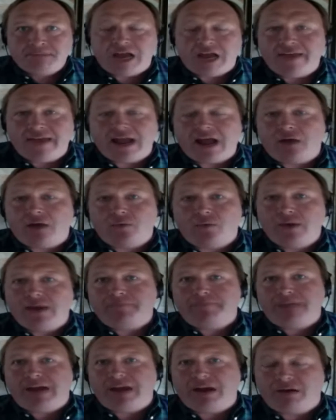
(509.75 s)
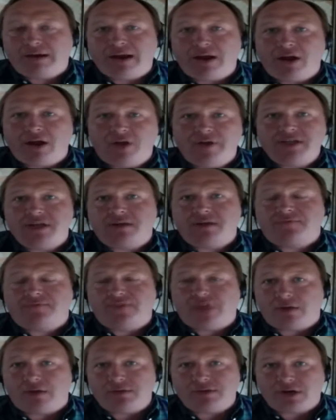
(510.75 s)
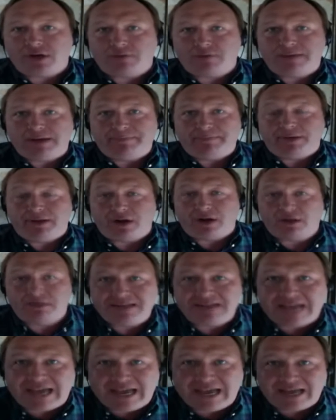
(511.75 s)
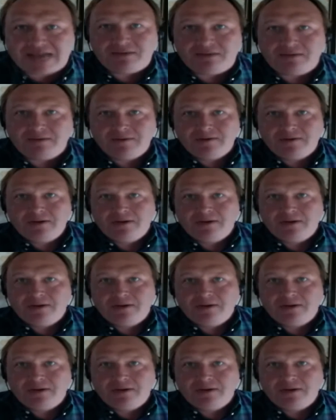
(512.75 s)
Now they got Rick Perry and all these other Federal Reserve people and Herman Cain.